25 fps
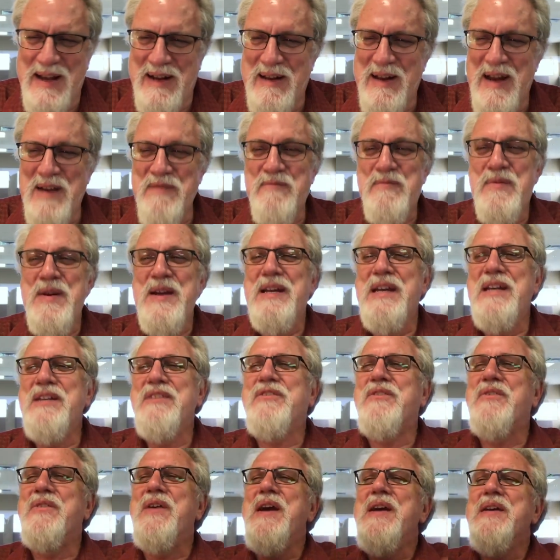claim. We can
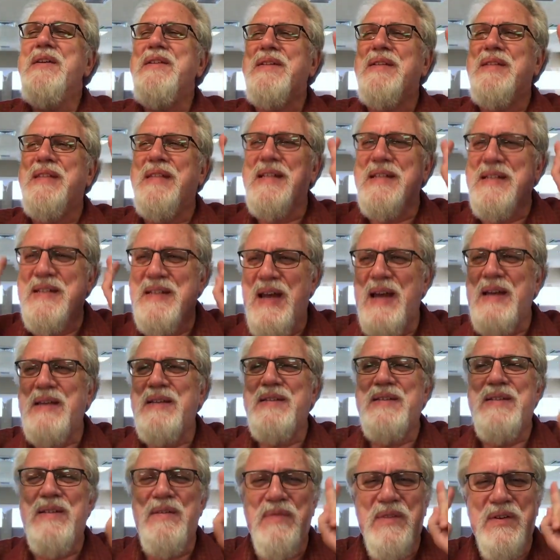trace the
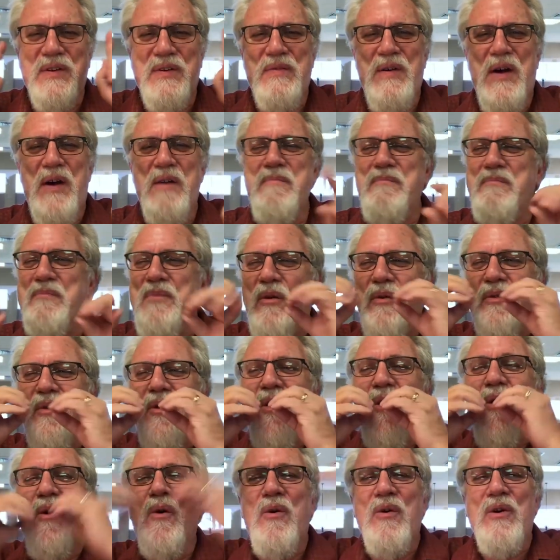text of the Quran both
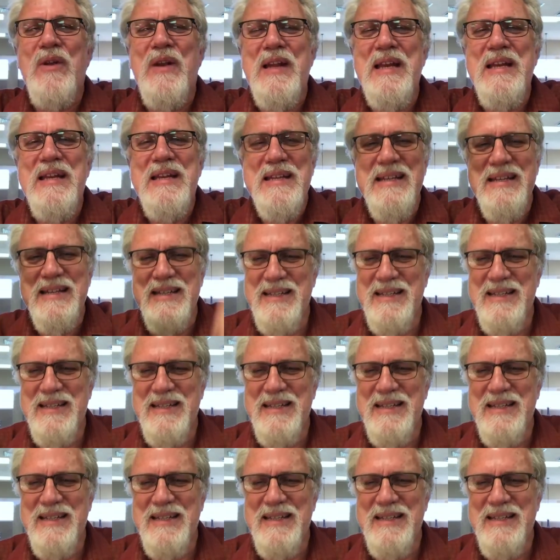orally